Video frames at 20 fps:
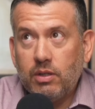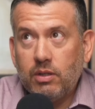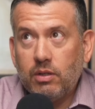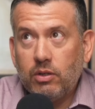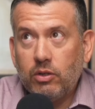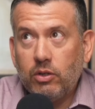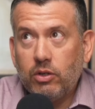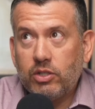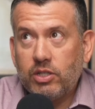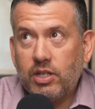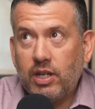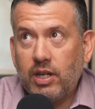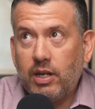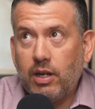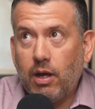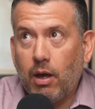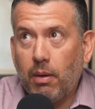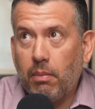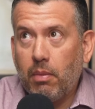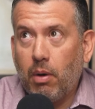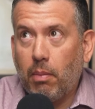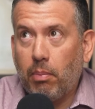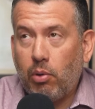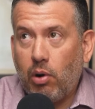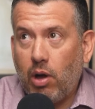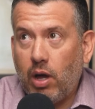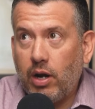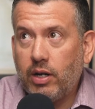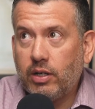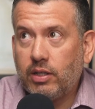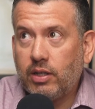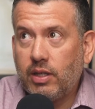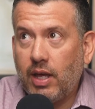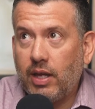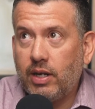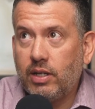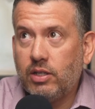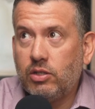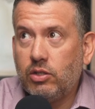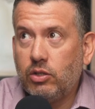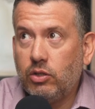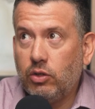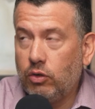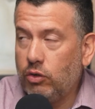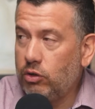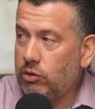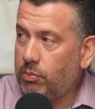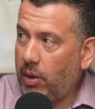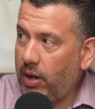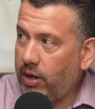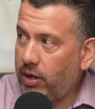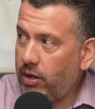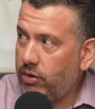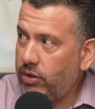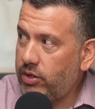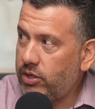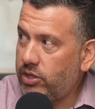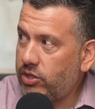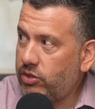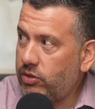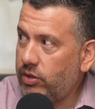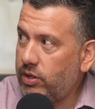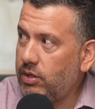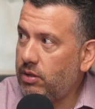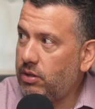you're saying a product that is used by our industry?